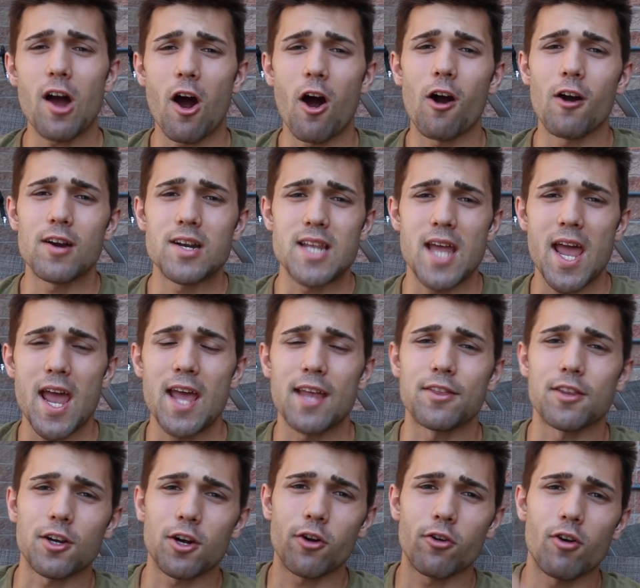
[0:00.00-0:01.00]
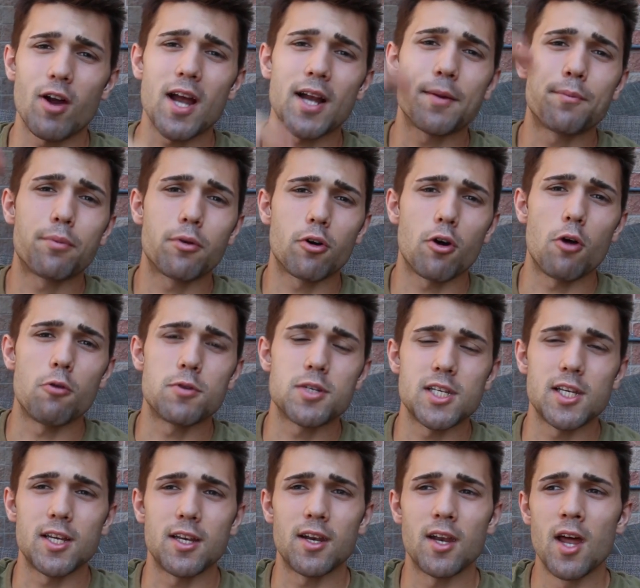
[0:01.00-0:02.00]
hard to hit the correct
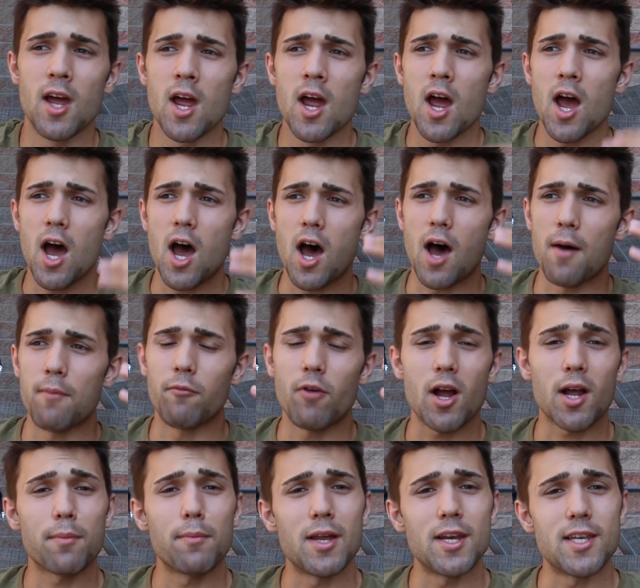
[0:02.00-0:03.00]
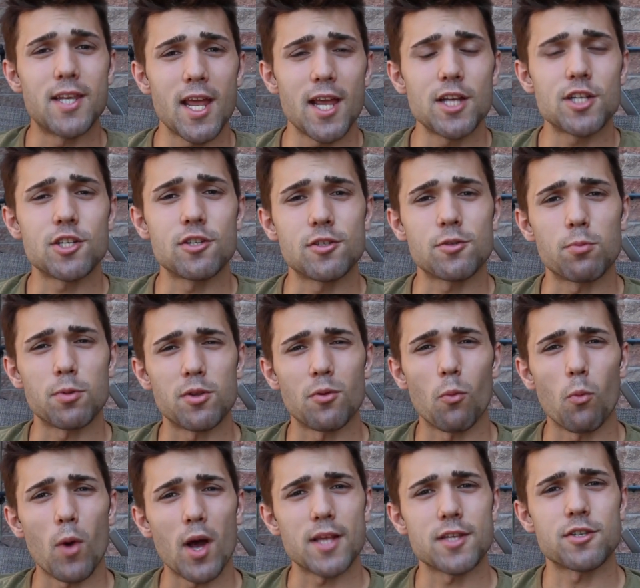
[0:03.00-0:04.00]
protein recommendations with
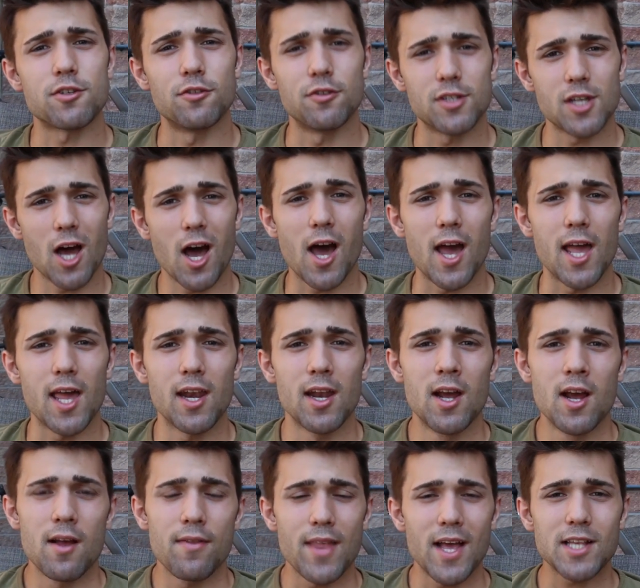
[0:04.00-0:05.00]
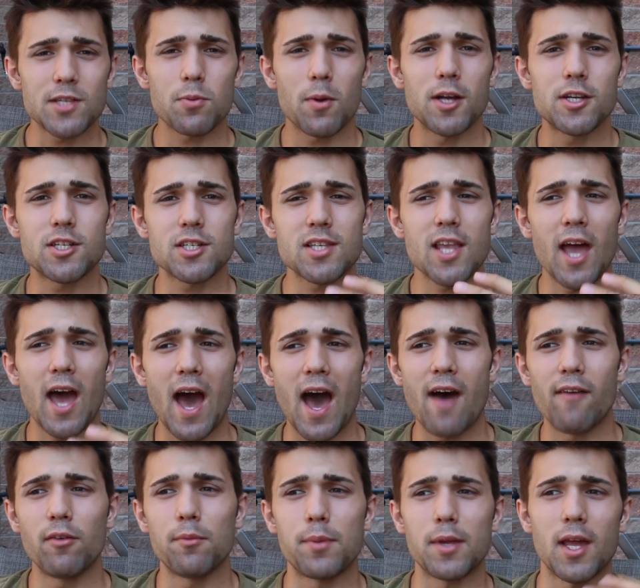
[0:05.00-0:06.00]
a Western diet. And that's why just to
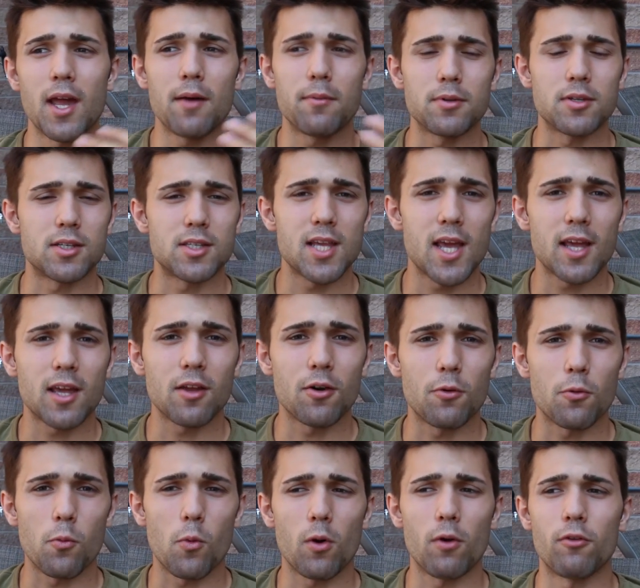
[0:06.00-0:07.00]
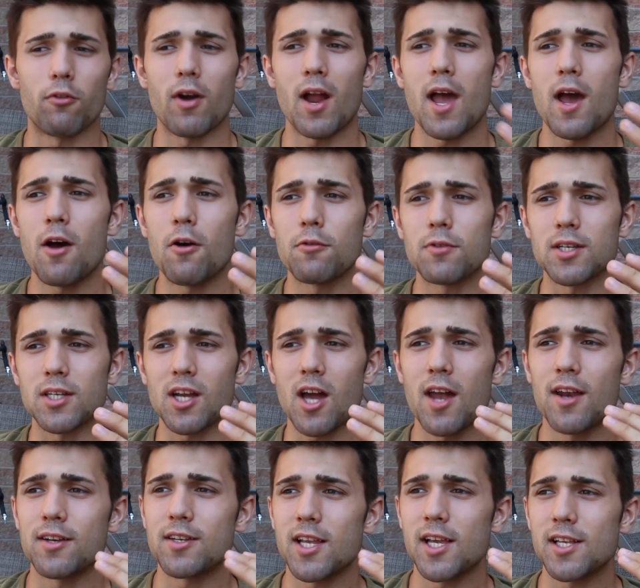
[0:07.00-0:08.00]
have it, being able to take it around, it
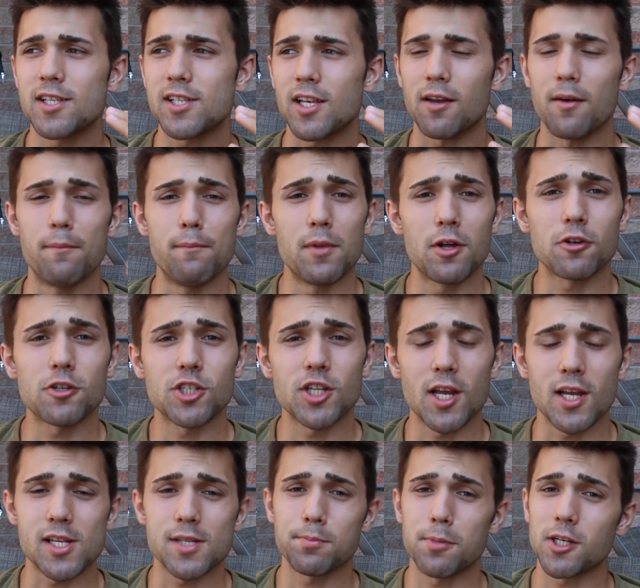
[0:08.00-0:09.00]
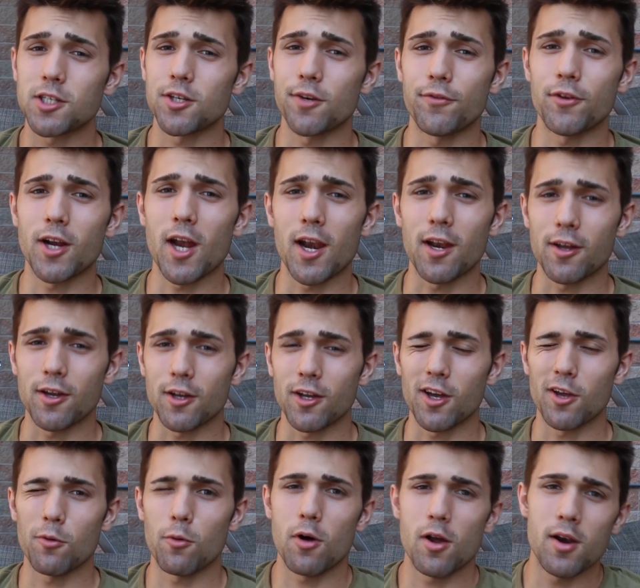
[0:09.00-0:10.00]
kind of tastes like a milkshake, especially if you're getting a
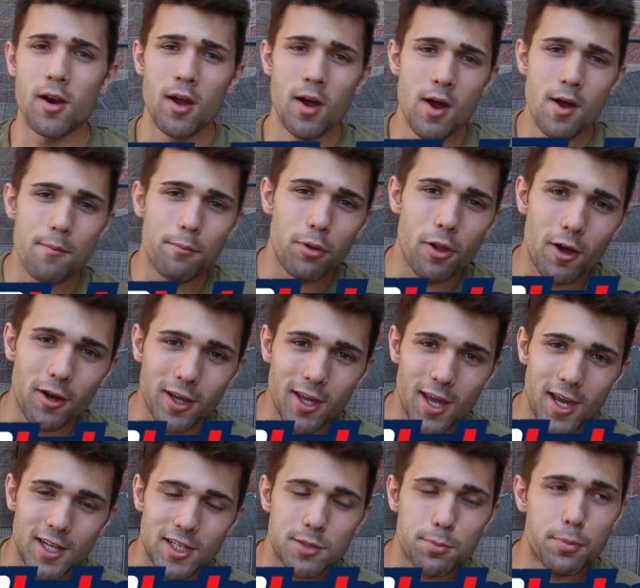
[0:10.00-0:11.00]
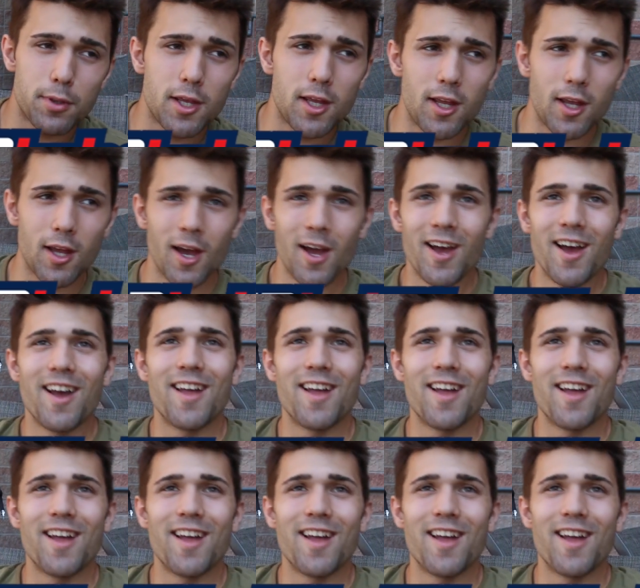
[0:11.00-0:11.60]
good one. Plug EHP.